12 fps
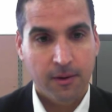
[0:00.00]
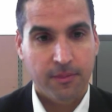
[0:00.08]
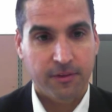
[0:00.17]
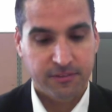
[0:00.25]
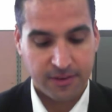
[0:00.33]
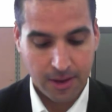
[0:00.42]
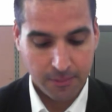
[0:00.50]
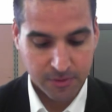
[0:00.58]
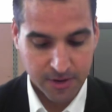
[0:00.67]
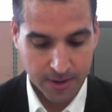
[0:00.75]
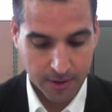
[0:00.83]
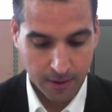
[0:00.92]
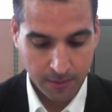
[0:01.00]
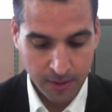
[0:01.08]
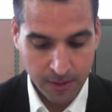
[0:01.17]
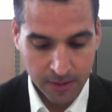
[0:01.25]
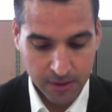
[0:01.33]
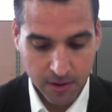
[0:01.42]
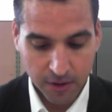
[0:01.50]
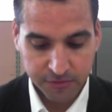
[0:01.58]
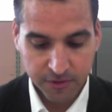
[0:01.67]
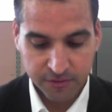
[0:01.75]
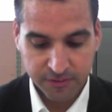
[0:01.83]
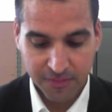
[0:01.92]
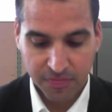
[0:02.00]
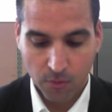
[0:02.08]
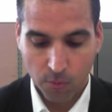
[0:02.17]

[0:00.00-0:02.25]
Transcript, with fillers: The same year, he also set the